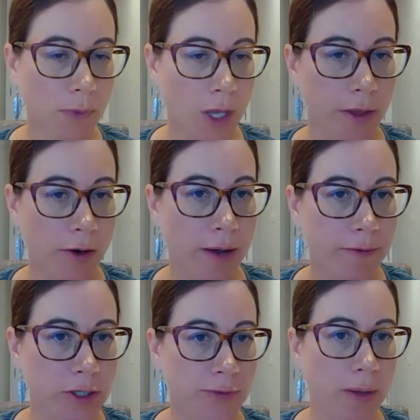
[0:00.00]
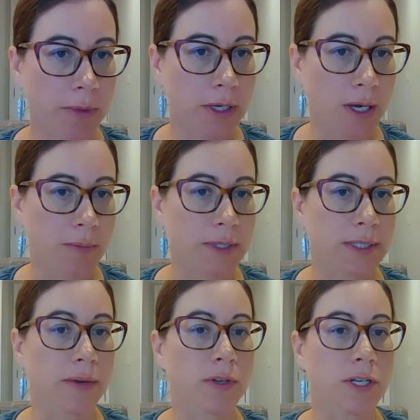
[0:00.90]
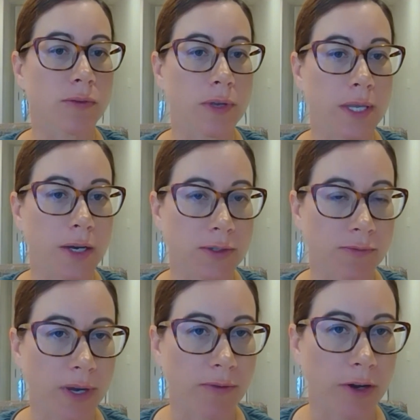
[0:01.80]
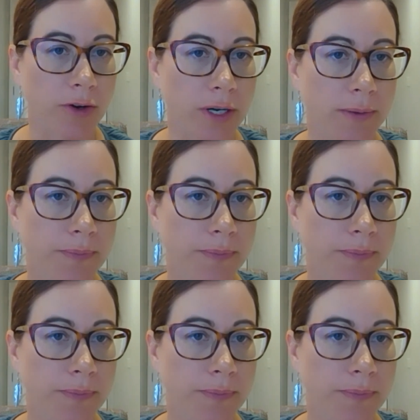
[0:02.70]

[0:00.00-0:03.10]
their average family income is $73,500.